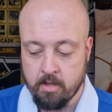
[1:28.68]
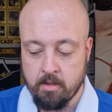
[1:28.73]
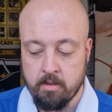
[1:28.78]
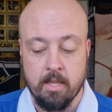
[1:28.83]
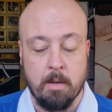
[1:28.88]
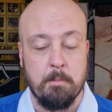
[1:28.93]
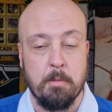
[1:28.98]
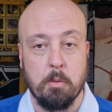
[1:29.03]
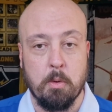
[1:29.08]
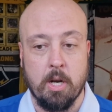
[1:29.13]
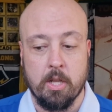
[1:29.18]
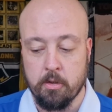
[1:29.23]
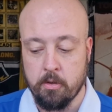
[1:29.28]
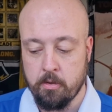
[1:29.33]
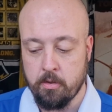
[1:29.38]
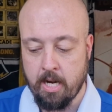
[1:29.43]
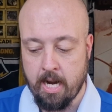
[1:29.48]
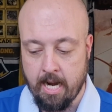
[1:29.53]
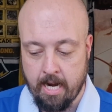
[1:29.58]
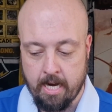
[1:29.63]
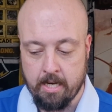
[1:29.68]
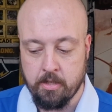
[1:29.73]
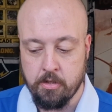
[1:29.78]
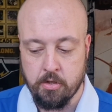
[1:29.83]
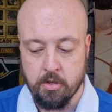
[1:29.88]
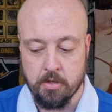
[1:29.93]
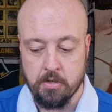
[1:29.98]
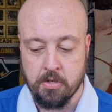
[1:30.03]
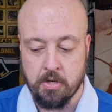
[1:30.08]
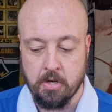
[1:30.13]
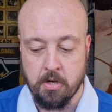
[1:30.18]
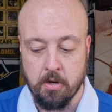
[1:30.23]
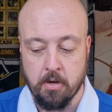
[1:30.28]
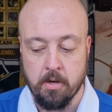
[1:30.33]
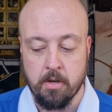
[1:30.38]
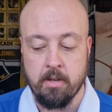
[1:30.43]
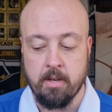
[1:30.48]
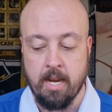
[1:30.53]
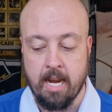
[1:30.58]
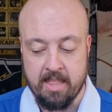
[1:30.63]
Lemuelu and Josh
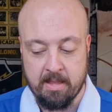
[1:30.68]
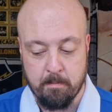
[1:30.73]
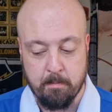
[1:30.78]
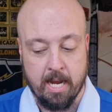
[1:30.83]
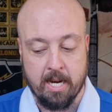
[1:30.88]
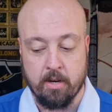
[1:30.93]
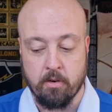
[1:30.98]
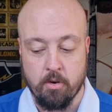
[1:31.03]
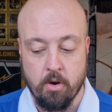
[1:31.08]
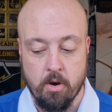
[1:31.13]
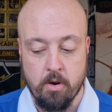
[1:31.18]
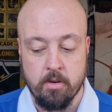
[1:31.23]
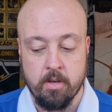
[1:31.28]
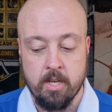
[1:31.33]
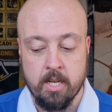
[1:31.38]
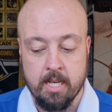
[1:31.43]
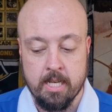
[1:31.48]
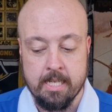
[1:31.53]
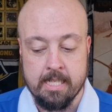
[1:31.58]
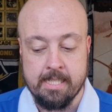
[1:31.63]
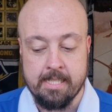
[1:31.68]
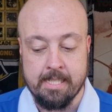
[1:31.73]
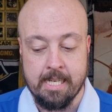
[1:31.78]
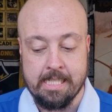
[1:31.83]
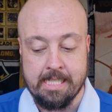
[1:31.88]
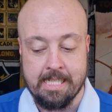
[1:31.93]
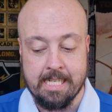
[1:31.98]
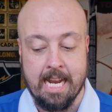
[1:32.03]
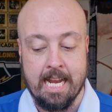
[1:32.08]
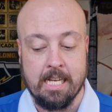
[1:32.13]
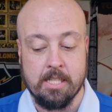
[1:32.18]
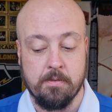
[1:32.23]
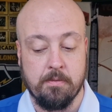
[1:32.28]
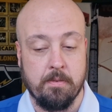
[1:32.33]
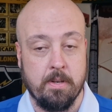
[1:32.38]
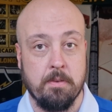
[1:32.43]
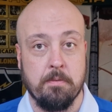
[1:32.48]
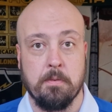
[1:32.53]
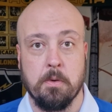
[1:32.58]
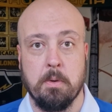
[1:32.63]
Kerr, and the back row sees it as
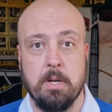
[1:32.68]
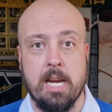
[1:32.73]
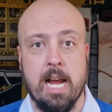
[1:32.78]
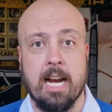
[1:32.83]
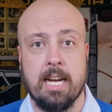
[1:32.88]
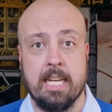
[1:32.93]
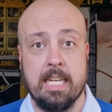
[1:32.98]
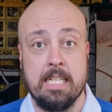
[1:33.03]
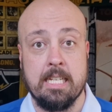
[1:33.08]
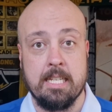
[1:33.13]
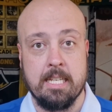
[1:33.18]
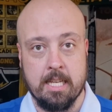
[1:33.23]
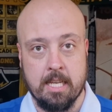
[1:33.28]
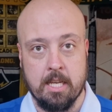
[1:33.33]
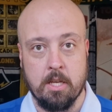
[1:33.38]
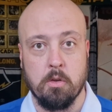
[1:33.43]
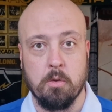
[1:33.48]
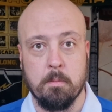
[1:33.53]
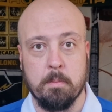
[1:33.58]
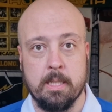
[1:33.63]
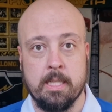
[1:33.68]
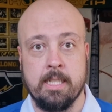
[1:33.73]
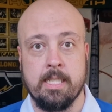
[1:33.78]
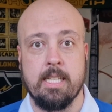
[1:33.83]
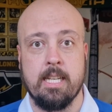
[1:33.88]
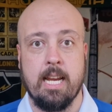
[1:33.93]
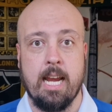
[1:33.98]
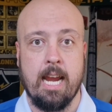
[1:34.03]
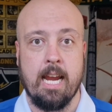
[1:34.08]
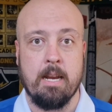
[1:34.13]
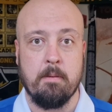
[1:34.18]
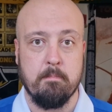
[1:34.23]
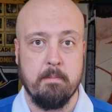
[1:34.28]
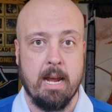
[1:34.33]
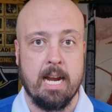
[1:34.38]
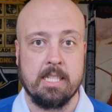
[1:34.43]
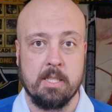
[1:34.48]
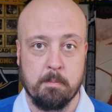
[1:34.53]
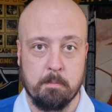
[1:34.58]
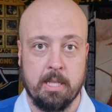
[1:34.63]
Finafuiaki, Gilbert and
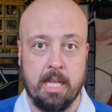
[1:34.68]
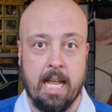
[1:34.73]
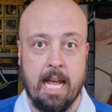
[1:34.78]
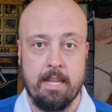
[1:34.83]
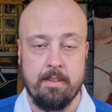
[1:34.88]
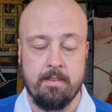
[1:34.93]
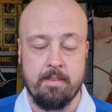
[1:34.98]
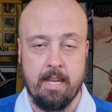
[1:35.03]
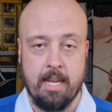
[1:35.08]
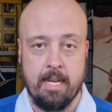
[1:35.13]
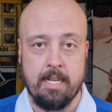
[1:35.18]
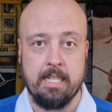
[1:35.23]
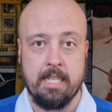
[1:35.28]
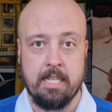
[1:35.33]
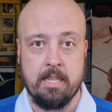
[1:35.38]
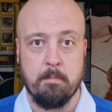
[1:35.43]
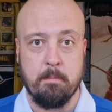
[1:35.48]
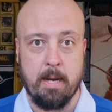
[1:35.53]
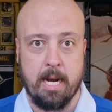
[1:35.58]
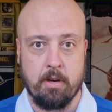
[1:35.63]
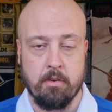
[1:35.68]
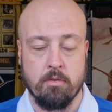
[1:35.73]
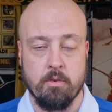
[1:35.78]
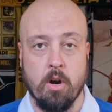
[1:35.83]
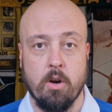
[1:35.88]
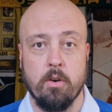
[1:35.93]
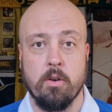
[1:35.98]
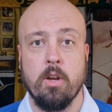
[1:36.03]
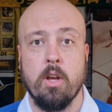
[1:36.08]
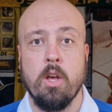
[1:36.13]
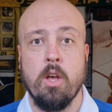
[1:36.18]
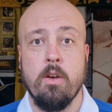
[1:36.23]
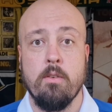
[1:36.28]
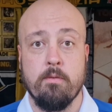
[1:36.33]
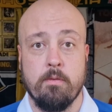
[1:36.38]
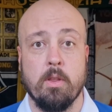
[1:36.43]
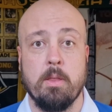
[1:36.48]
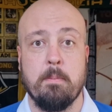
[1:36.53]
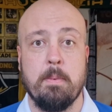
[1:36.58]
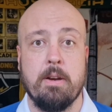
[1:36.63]
Max Plath in the back row.
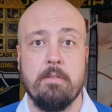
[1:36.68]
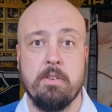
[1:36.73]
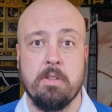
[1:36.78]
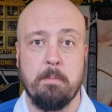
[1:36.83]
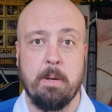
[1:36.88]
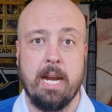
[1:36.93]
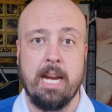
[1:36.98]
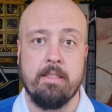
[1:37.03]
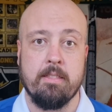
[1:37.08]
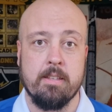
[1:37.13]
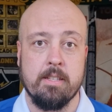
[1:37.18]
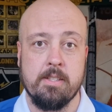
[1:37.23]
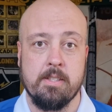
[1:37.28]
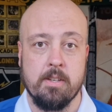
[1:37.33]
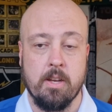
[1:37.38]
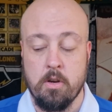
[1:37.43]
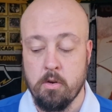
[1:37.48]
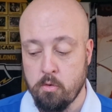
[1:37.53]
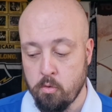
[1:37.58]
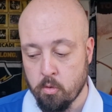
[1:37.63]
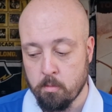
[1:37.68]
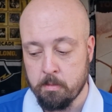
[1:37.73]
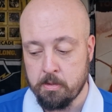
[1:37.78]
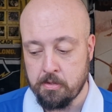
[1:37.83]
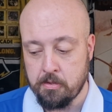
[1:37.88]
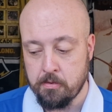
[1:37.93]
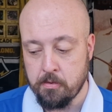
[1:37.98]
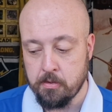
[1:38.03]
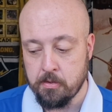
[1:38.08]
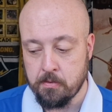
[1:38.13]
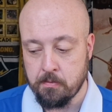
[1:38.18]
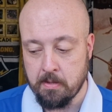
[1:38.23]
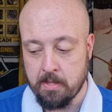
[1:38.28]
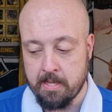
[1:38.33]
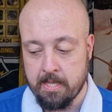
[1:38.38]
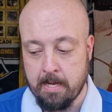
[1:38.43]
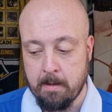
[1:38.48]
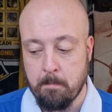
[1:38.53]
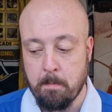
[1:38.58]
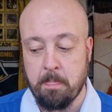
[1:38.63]
For the Penrith Panthers, enormous news for
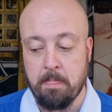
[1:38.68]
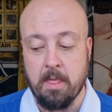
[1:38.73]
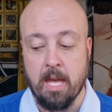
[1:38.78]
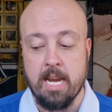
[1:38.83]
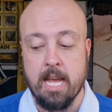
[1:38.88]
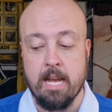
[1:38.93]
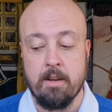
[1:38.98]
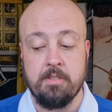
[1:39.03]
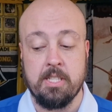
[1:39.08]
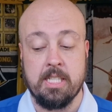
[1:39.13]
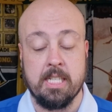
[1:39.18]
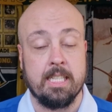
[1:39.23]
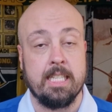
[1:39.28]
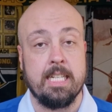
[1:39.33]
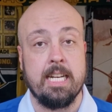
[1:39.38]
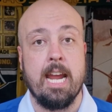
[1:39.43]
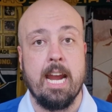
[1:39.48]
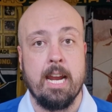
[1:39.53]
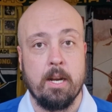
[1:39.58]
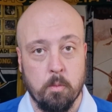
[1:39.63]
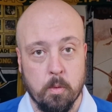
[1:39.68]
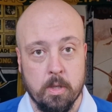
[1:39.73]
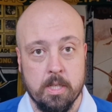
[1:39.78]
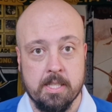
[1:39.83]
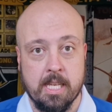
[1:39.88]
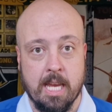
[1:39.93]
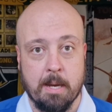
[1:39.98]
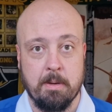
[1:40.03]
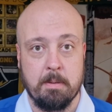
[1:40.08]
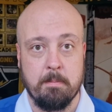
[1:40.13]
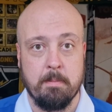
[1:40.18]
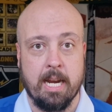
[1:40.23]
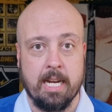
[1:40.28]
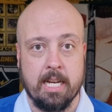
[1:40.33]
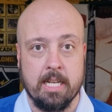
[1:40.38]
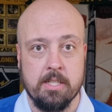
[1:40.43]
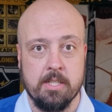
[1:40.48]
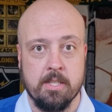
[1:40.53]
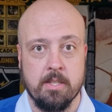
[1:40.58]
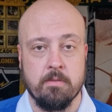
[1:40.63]
them. They have Dylan Edwards coming
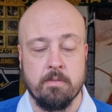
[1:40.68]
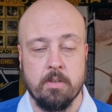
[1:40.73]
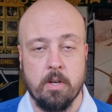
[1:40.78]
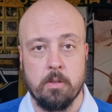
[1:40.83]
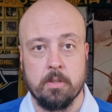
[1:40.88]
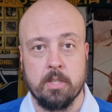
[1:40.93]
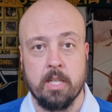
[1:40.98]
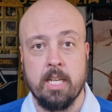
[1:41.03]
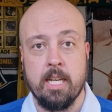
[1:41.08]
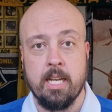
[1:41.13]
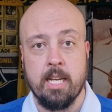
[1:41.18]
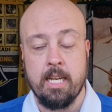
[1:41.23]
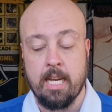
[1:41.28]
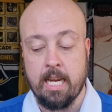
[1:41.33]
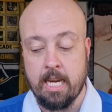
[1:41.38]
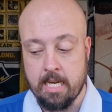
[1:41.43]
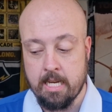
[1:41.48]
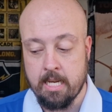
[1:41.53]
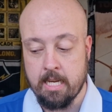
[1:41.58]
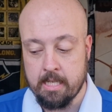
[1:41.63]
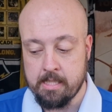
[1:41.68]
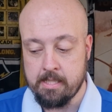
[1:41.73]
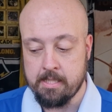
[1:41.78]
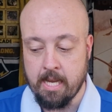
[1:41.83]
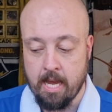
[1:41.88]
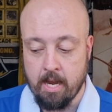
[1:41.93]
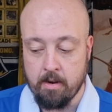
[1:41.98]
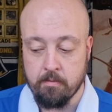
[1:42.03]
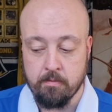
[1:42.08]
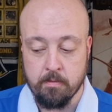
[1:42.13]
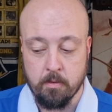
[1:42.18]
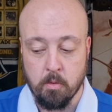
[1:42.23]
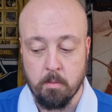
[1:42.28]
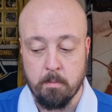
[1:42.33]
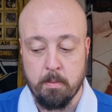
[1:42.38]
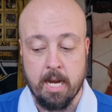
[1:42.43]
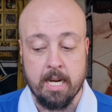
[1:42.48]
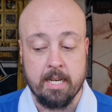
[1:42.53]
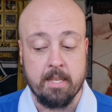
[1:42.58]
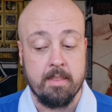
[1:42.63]
back into the fold. He is at
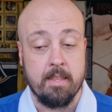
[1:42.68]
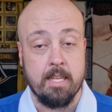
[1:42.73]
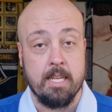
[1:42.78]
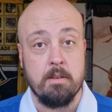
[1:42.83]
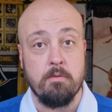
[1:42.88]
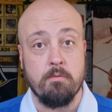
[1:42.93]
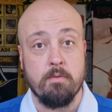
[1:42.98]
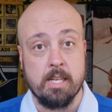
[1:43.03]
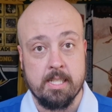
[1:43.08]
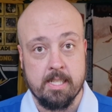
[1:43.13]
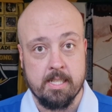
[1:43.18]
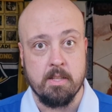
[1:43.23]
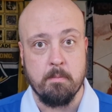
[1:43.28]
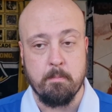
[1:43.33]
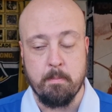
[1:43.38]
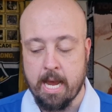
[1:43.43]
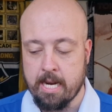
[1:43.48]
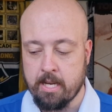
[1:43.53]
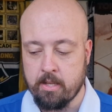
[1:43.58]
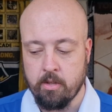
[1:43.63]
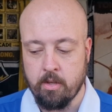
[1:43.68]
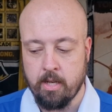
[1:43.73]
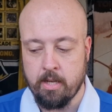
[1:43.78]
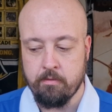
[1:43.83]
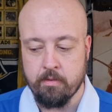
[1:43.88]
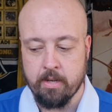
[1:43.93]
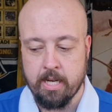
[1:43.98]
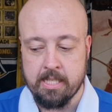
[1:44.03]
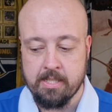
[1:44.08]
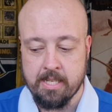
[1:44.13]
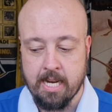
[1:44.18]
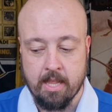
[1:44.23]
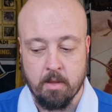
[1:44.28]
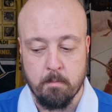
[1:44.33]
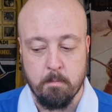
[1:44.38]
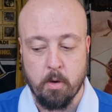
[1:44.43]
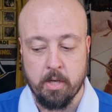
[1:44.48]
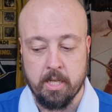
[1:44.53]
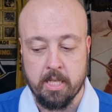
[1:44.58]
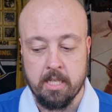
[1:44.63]
fullback. The rest of the back line reads
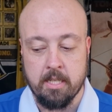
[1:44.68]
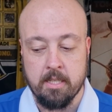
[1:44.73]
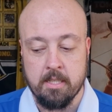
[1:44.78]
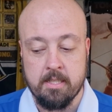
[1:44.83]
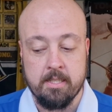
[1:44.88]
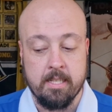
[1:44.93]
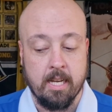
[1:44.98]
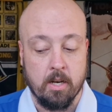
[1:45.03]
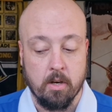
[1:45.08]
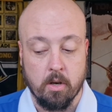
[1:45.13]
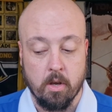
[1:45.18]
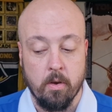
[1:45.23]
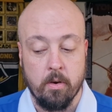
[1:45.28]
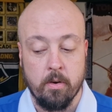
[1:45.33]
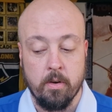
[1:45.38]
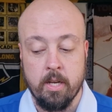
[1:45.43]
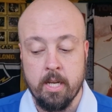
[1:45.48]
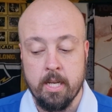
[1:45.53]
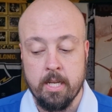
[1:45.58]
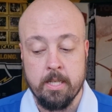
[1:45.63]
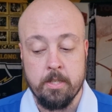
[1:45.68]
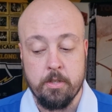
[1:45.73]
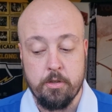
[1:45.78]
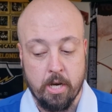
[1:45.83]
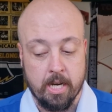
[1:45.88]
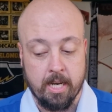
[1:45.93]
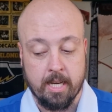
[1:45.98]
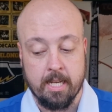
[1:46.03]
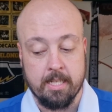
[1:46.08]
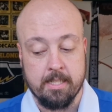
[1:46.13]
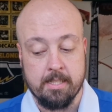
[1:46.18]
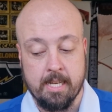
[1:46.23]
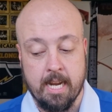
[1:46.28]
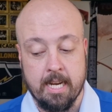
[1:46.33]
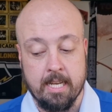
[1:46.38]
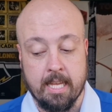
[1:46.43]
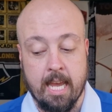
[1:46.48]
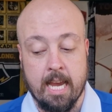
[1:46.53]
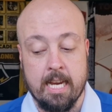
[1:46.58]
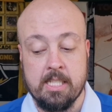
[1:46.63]
Alamotti, Tungo, Jenkins
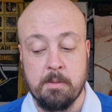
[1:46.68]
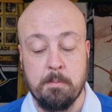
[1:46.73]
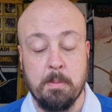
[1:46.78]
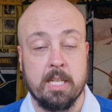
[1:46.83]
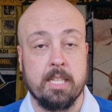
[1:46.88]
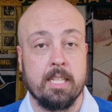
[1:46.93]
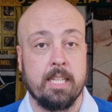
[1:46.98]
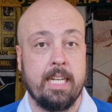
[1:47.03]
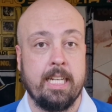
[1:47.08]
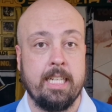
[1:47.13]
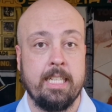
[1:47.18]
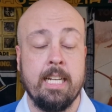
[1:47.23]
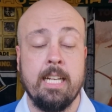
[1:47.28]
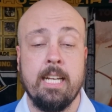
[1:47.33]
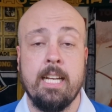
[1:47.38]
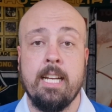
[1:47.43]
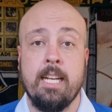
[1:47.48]
and Case McLean.